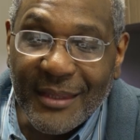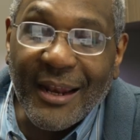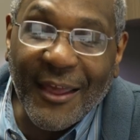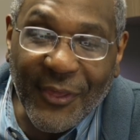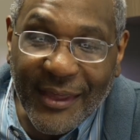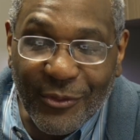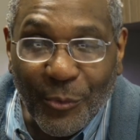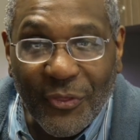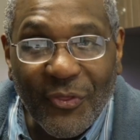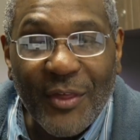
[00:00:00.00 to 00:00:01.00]
And I think that's
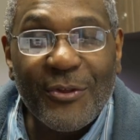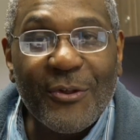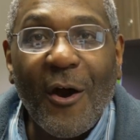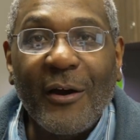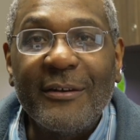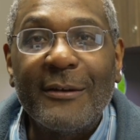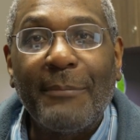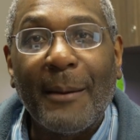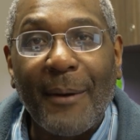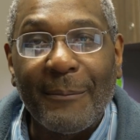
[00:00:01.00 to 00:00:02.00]
what this song did
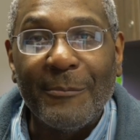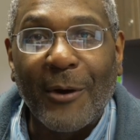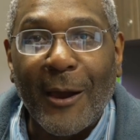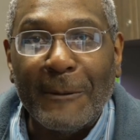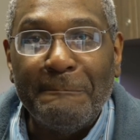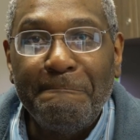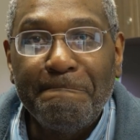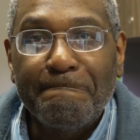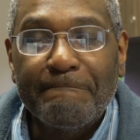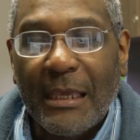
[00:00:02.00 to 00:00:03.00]
by Bobby Brown.
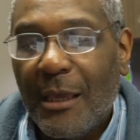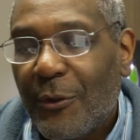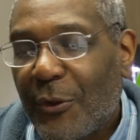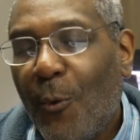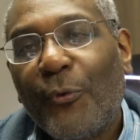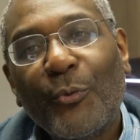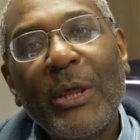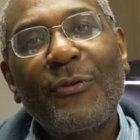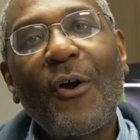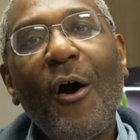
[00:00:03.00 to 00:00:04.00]
So
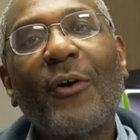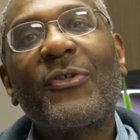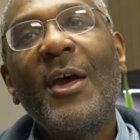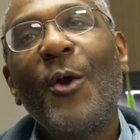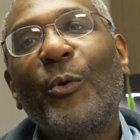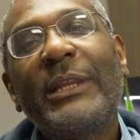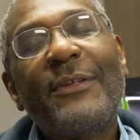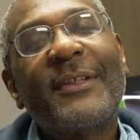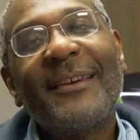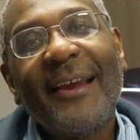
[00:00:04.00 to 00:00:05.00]
3 songs
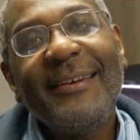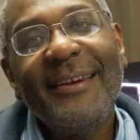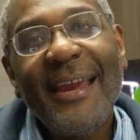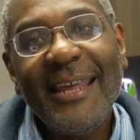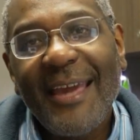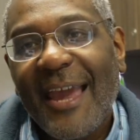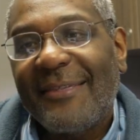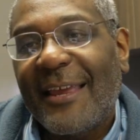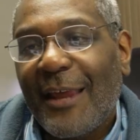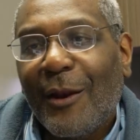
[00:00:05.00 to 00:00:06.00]
released in
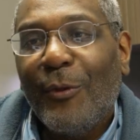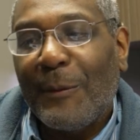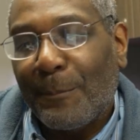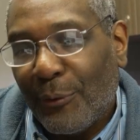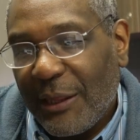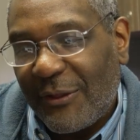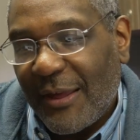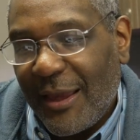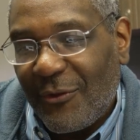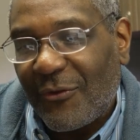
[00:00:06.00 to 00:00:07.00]
1988 that not only
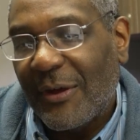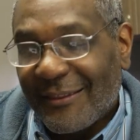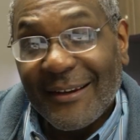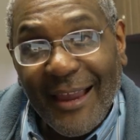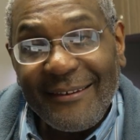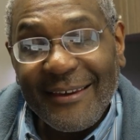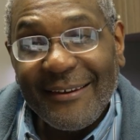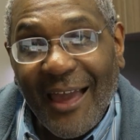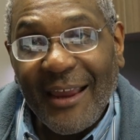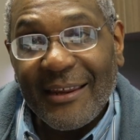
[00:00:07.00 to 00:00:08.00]
presaged the
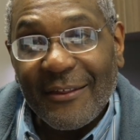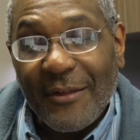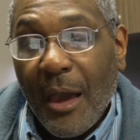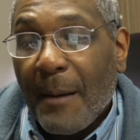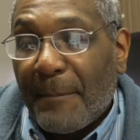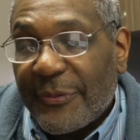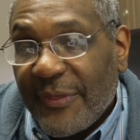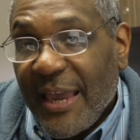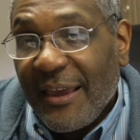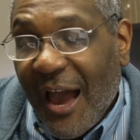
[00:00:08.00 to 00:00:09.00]
1990s,
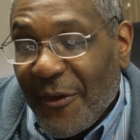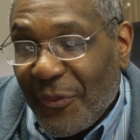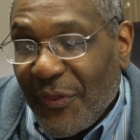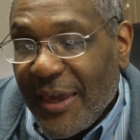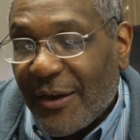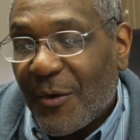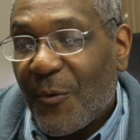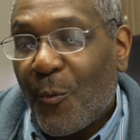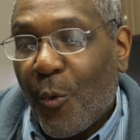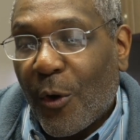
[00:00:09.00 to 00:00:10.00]
but they, I think,
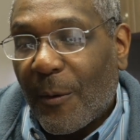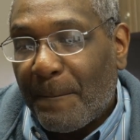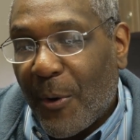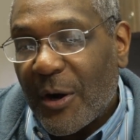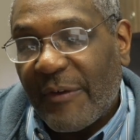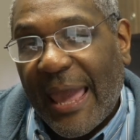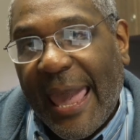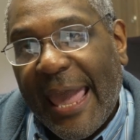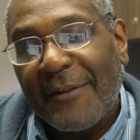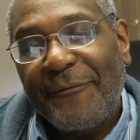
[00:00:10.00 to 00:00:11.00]
were part of a
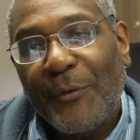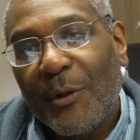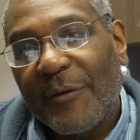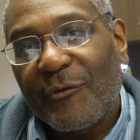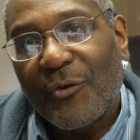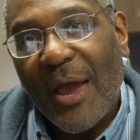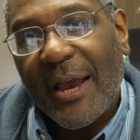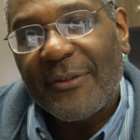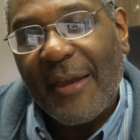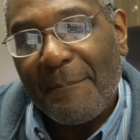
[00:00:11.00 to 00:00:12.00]
handful of
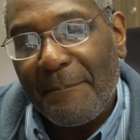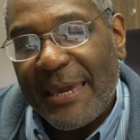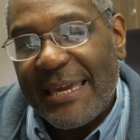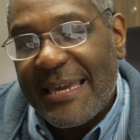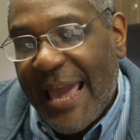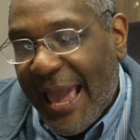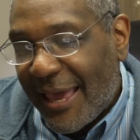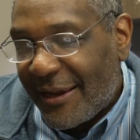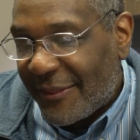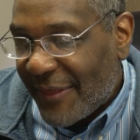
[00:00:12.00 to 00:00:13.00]
tracks that
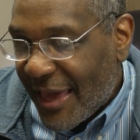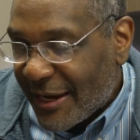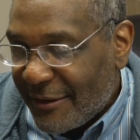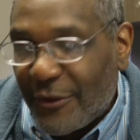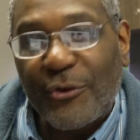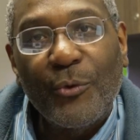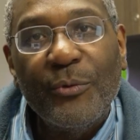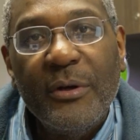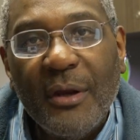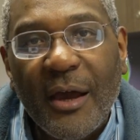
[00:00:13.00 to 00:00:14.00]
began that initial
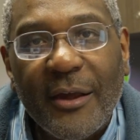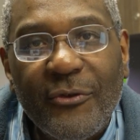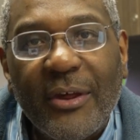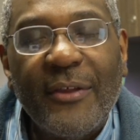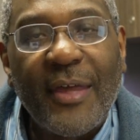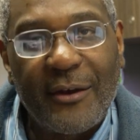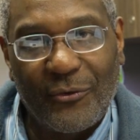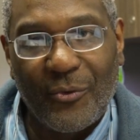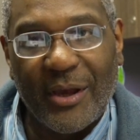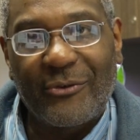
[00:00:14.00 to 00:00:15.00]
nudge in that
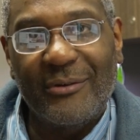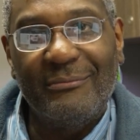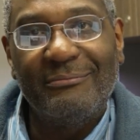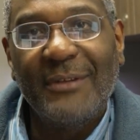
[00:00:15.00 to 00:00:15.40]
direction.